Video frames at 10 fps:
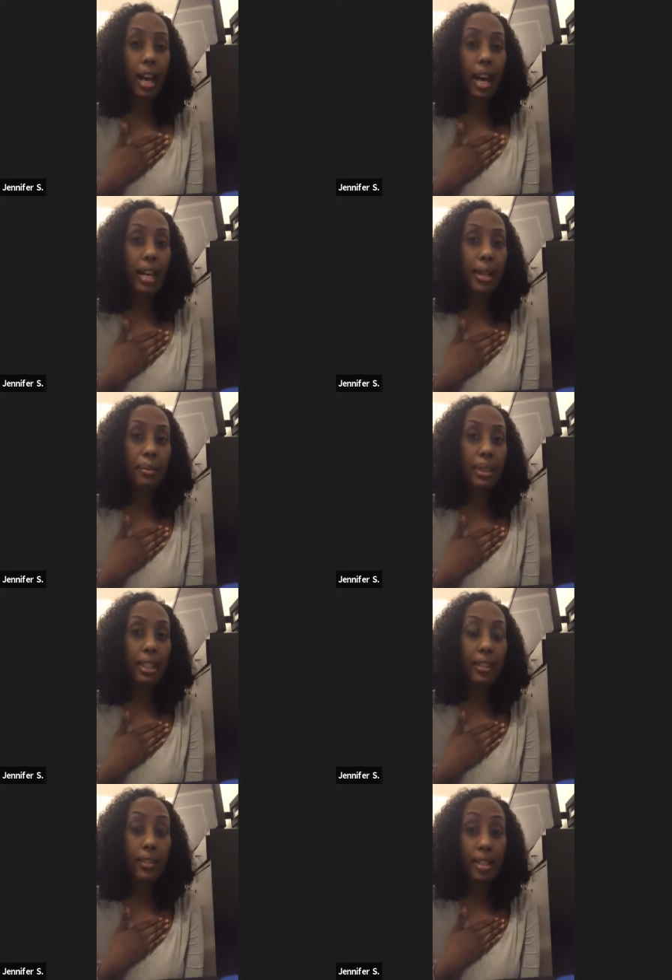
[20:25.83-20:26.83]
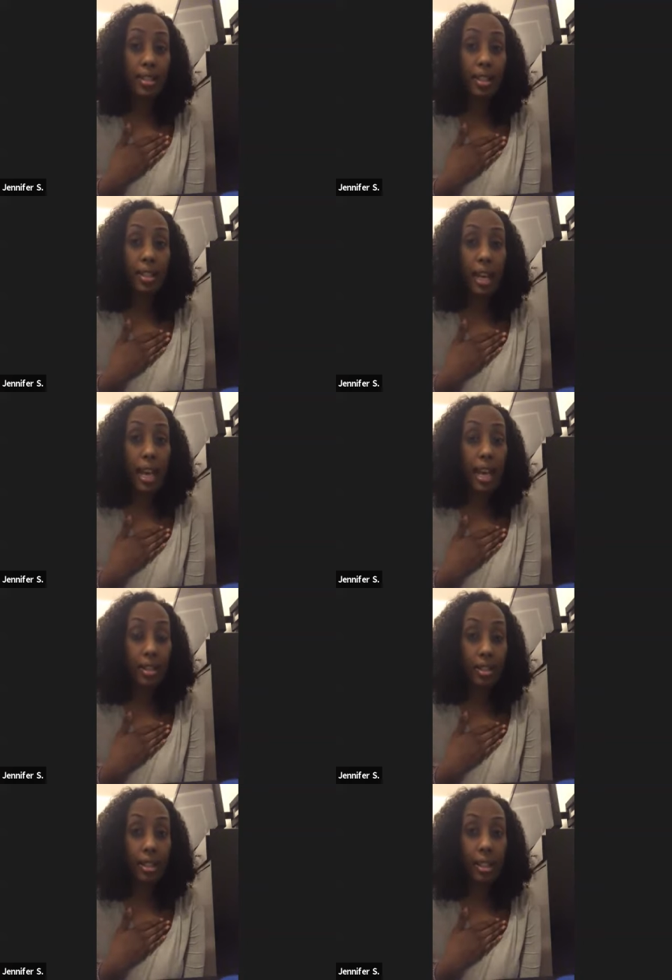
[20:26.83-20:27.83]
I didn't believe it until I
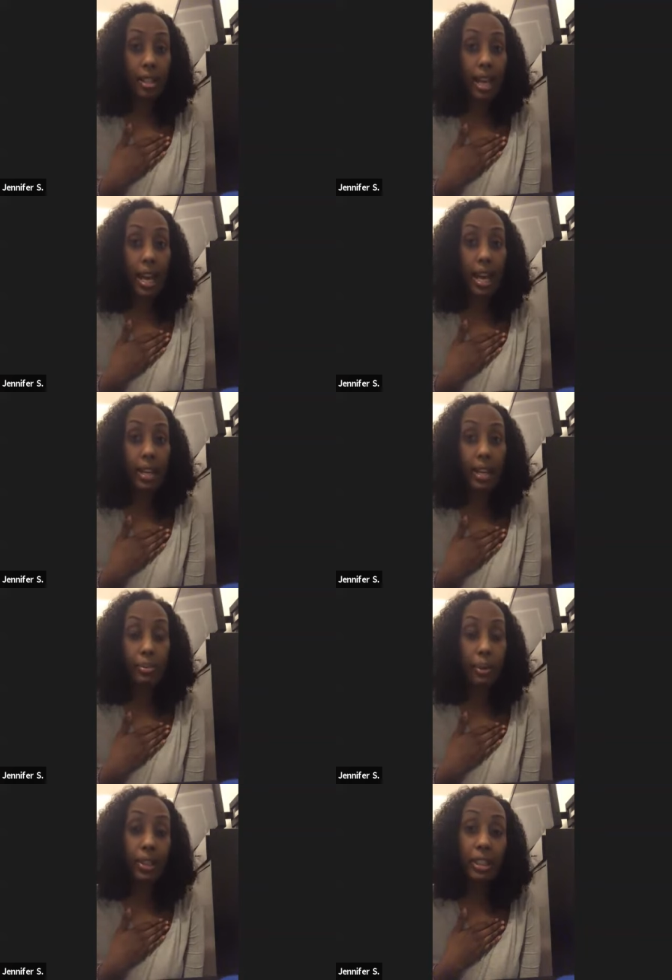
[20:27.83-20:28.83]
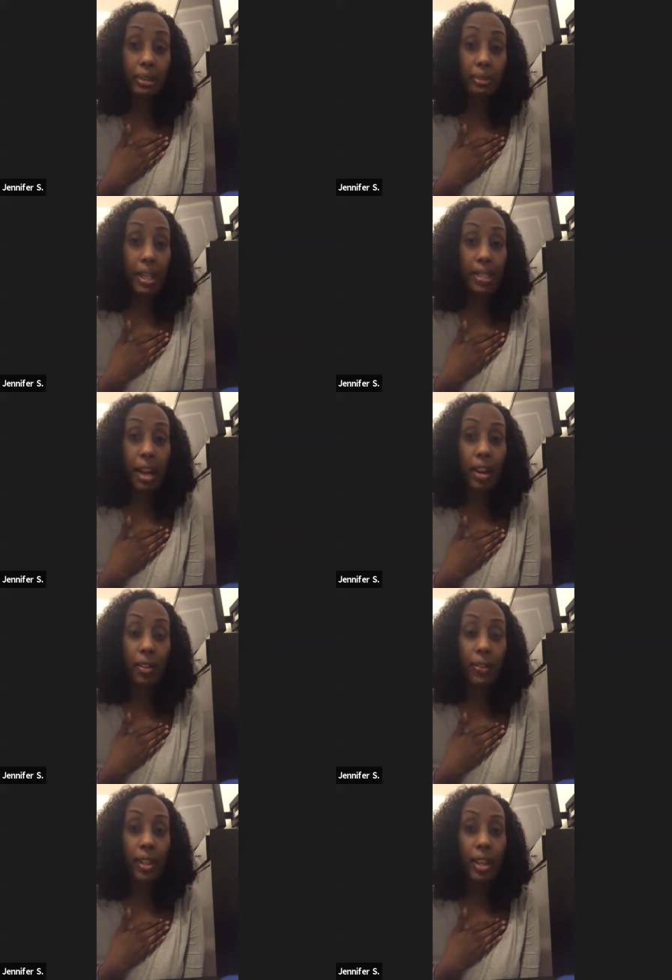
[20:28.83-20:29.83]
actually had experienced myself.